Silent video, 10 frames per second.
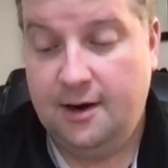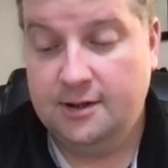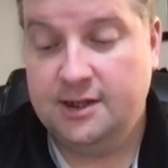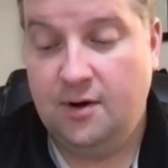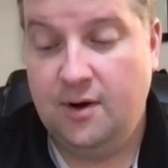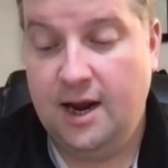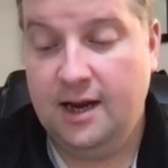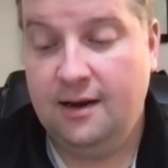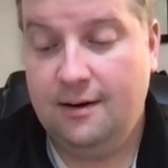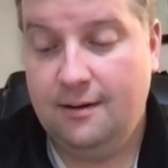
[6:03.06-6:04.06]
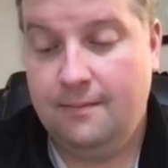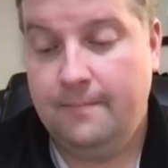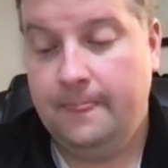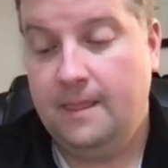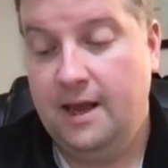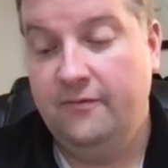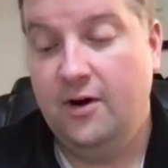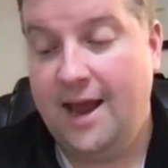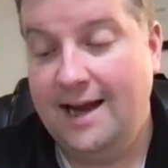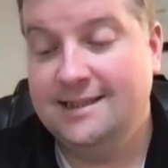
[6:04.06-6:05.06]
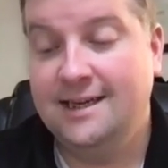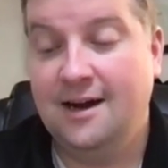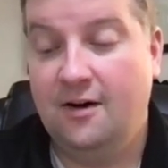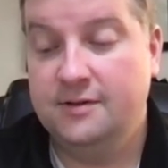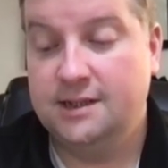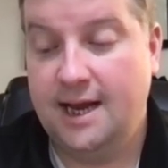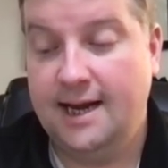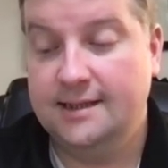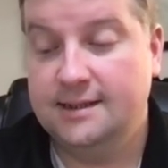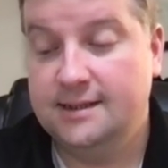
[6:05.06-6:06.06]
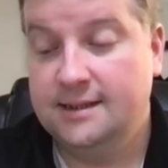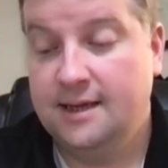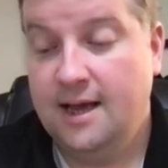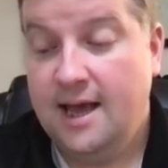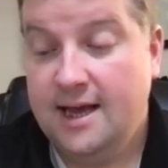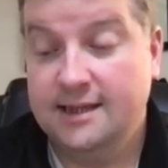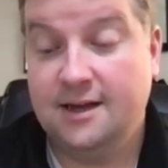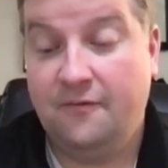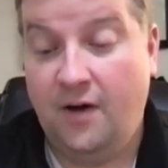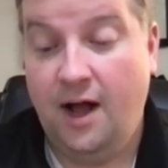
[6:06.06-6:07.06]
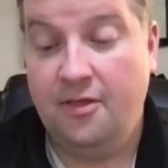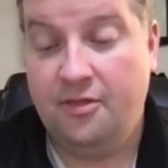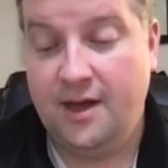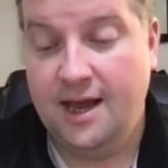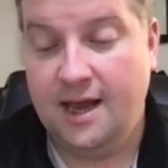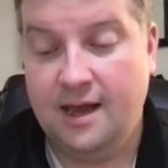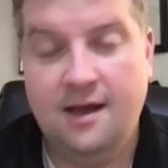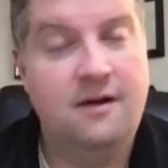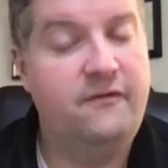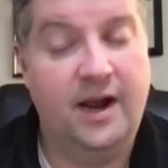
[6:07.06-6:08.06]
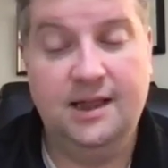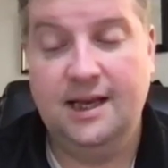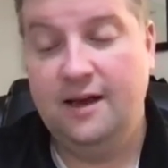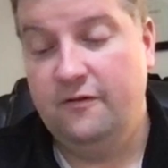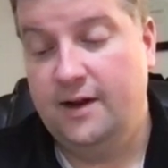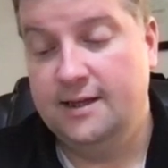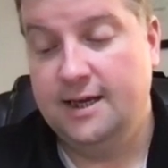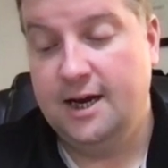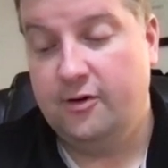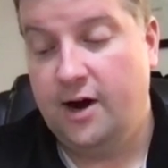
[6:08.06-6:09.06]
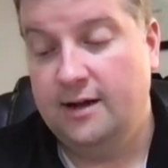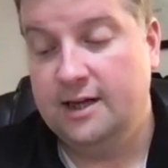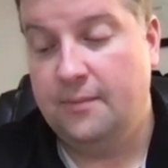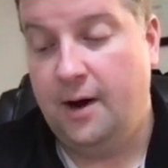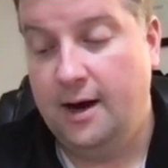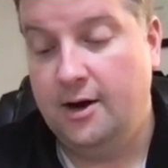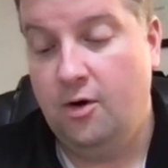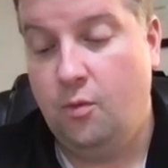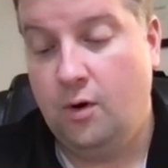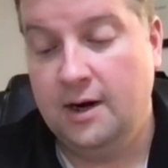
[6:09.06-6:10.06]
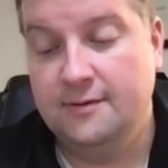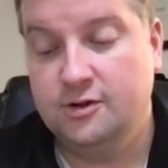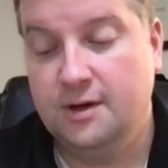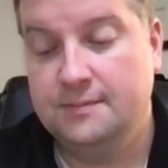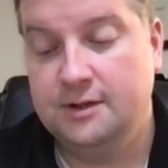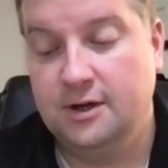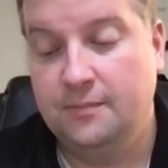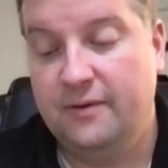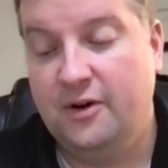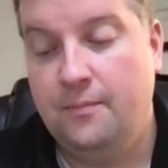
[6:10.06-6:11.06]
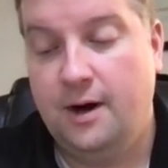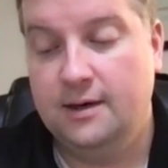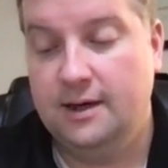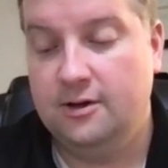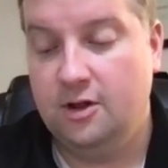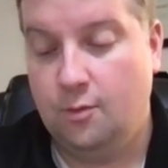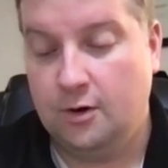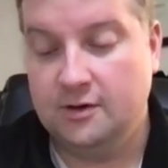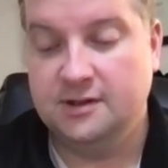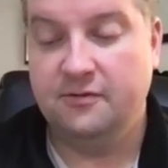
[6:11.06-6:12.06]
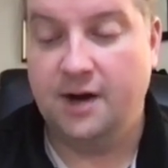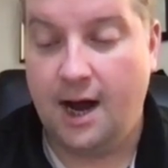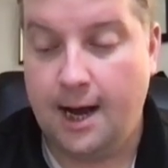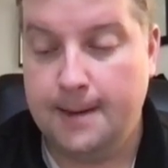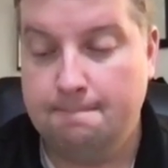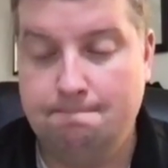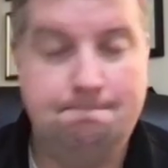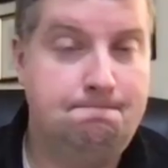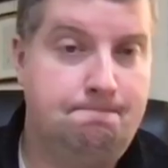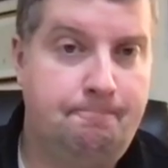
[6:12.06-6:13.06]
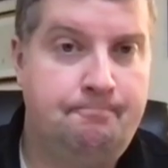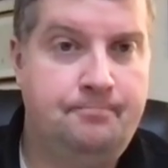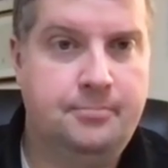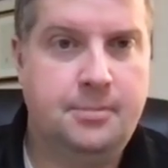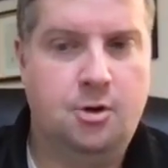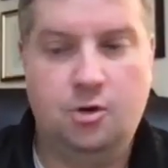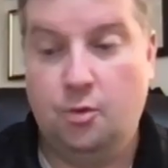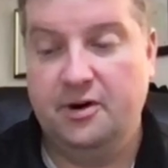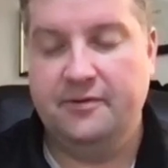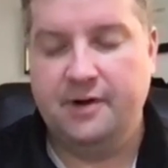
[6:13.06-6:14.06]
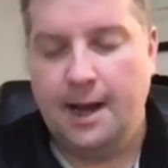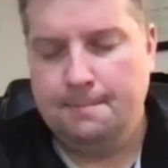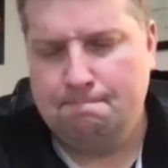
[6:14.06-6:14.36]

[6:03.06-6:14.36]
also invocation of saints, is a fond thing, vainly invented and grounded upon no warrant of Scripture, but repugnant to the words of God, or the Word of God.